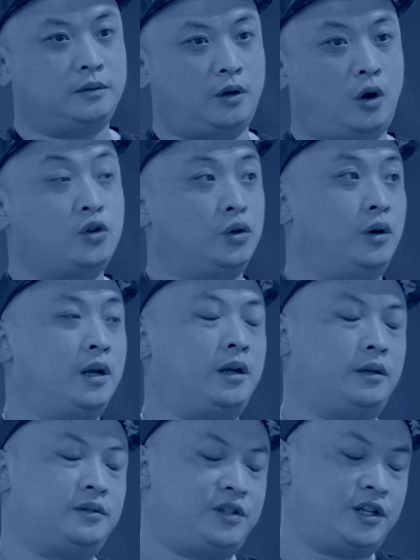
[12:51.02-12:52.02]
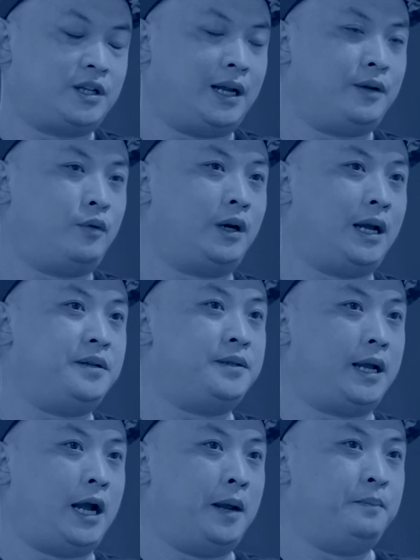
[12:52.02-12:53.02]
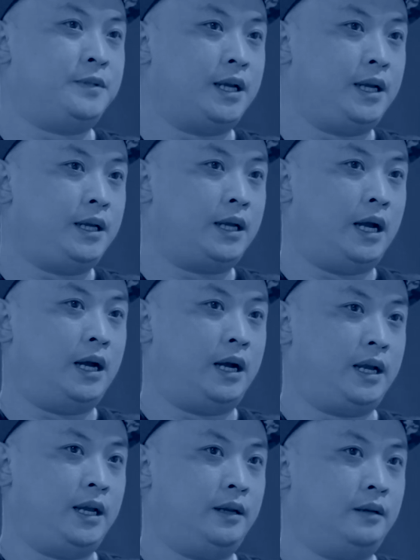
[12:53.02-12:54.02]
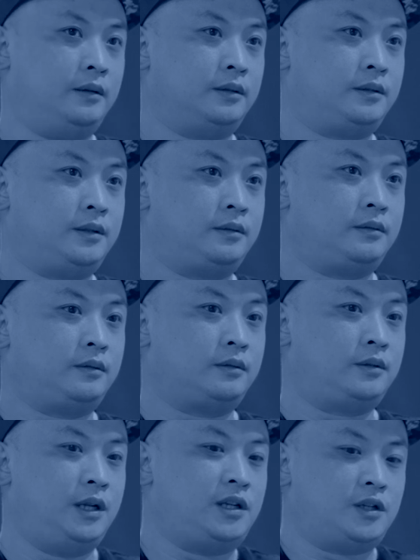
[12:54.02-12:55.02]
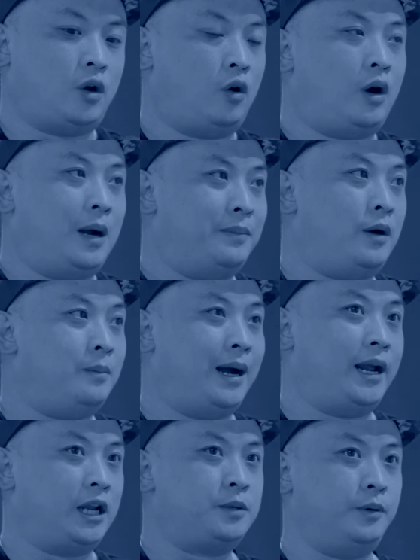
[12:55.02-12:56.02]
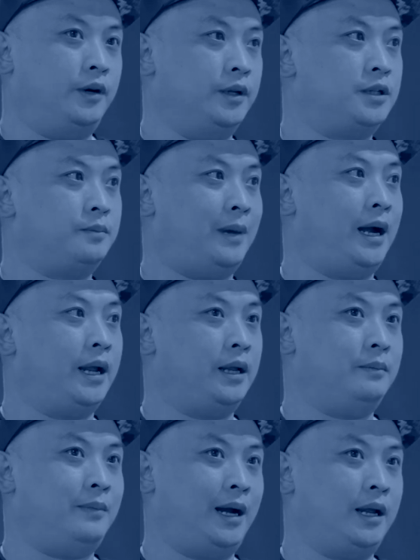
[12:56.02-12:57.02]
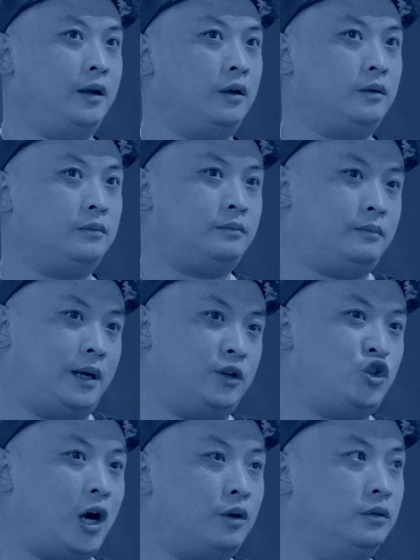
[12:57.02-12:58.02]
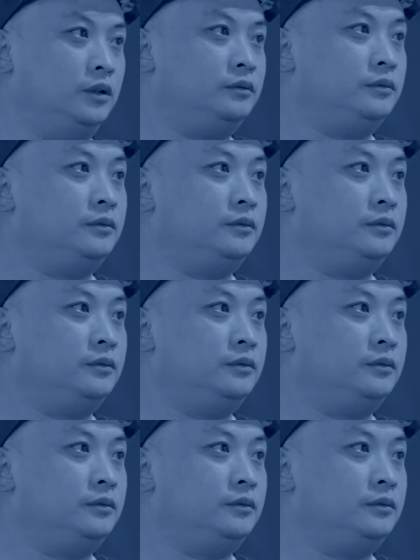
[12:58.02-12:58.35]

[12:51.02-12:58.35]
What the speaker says: also, just like what I'm saying, this is all about my experience, my childhood.